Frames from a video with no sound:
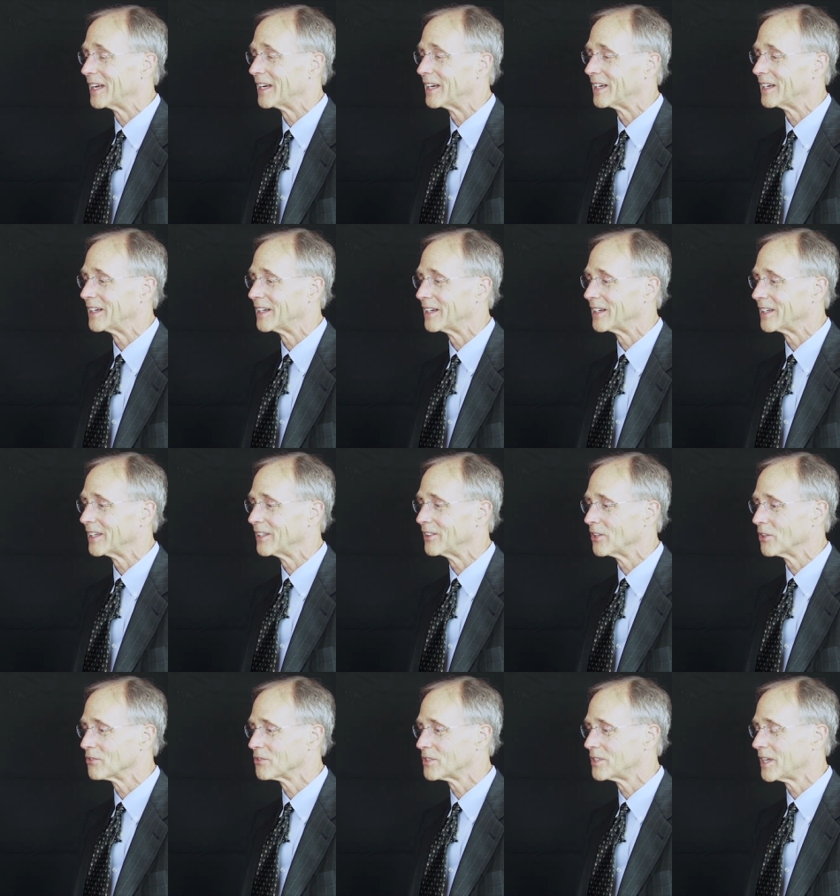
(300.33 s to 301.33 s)
Uh,
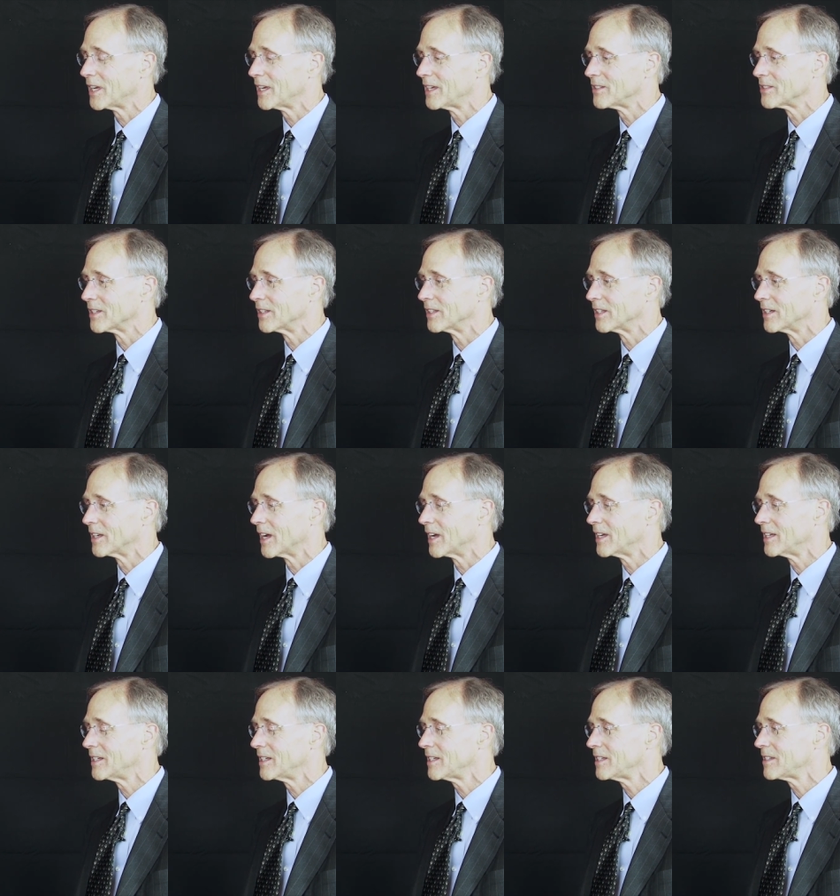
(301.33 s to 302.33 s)
in those days in the
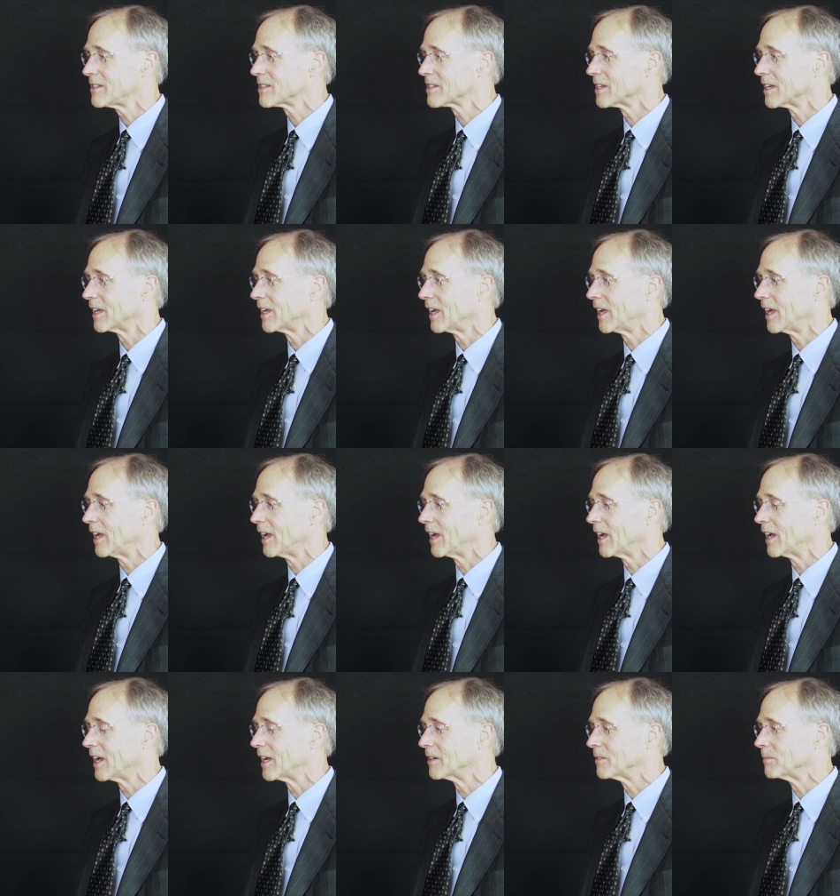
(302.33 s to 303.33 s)
nineties.
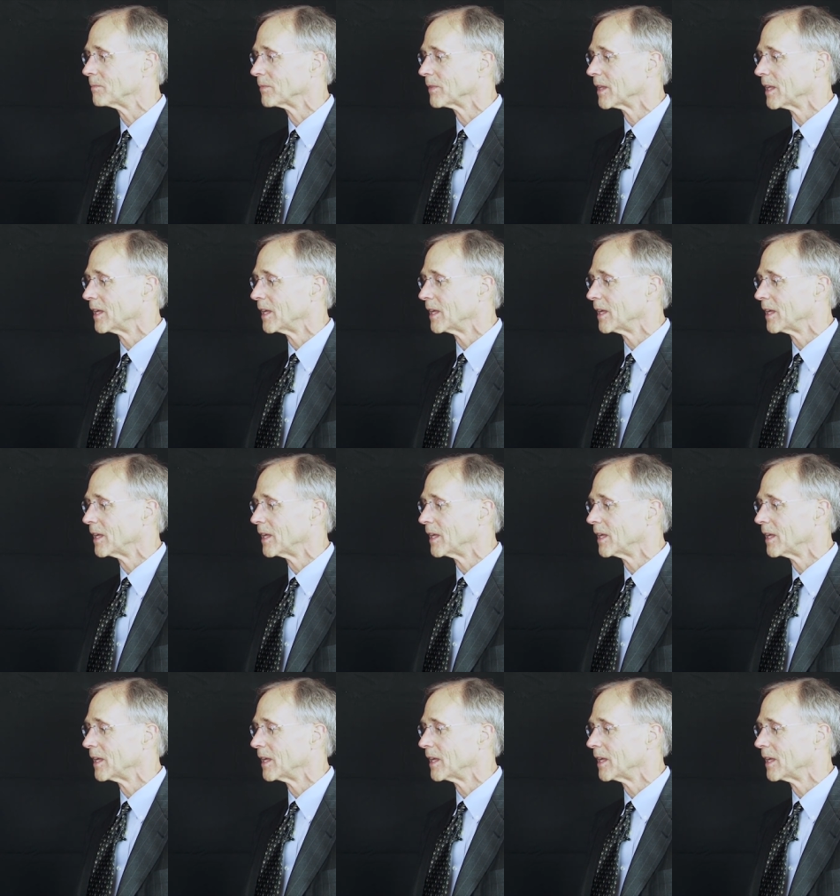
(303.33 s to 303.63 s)
Mm-hmm. And